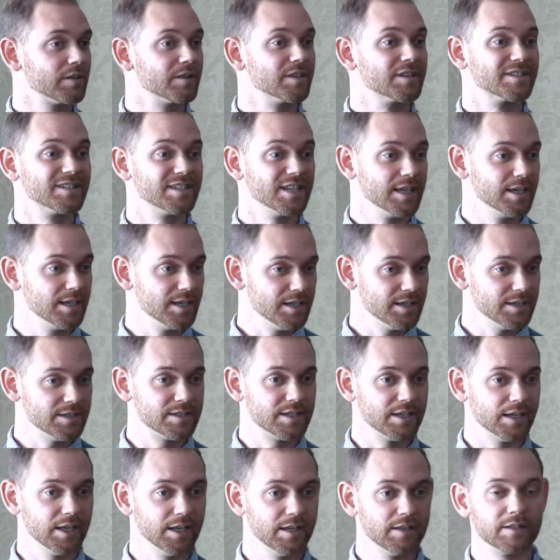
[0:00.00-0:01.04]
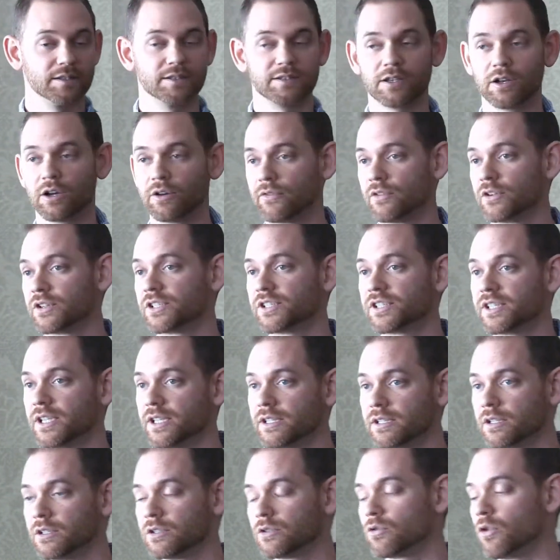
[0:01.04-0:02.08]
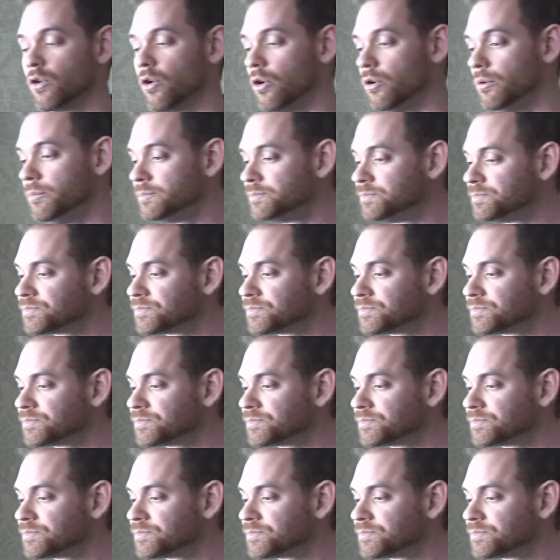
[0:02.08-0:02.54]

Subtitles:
The CDC, the Center for Disease Control,